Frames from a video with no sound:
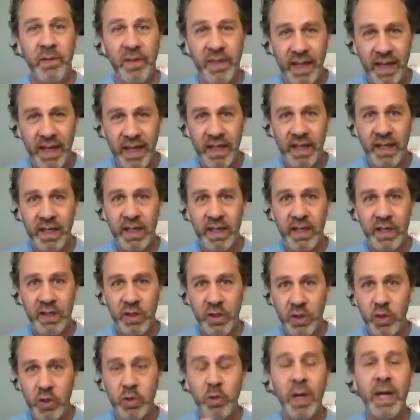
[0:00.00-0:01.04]
That
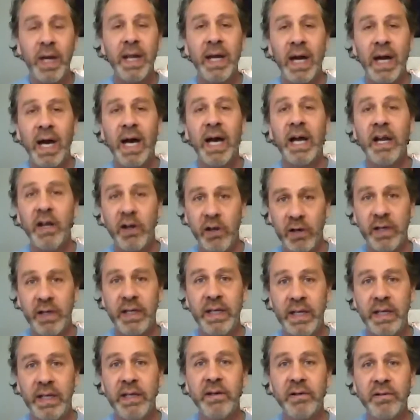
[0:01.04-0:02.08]
you and I are
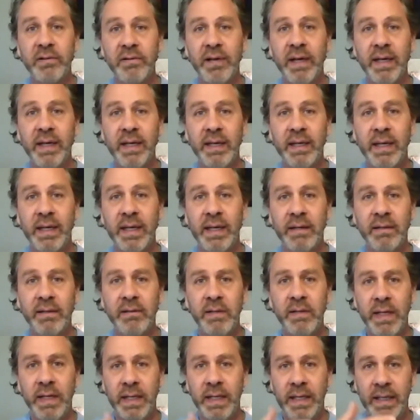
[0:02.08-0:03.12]
here right
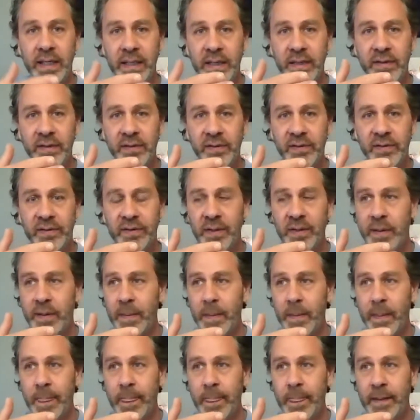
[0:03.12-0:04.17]
now is
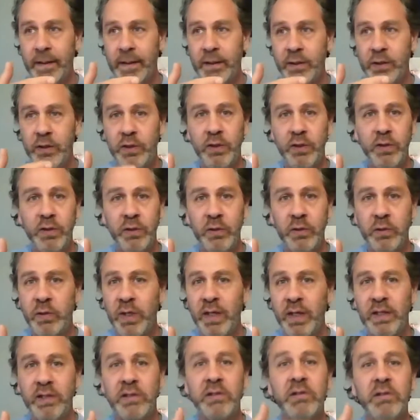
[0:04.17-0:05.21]
due
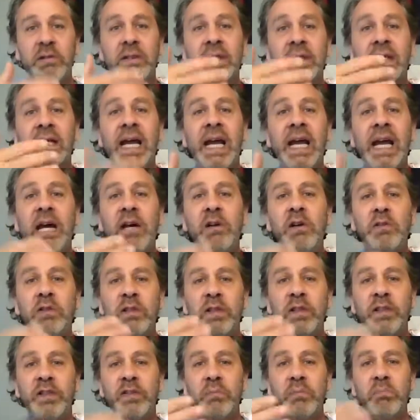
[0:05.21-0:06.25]
to
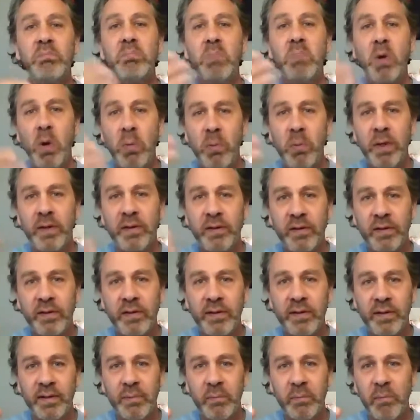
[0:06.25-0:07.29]
countless
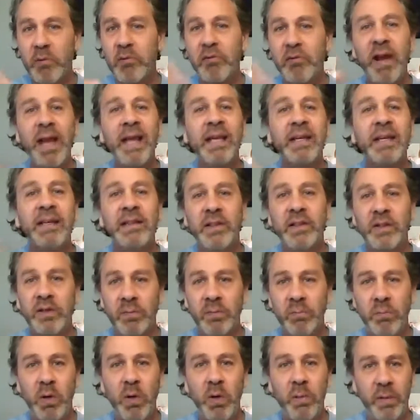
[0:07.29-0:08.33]
moments, miraculous
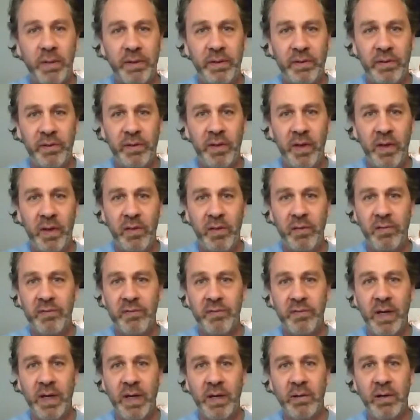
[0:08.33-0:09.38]
moments
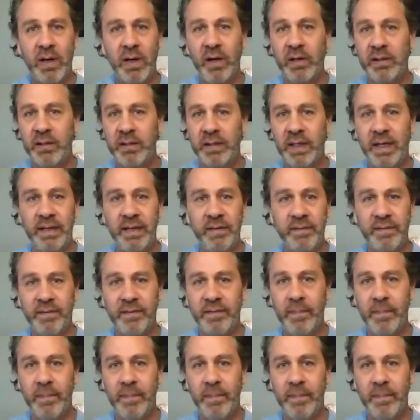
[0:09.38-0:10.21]
throughout our life,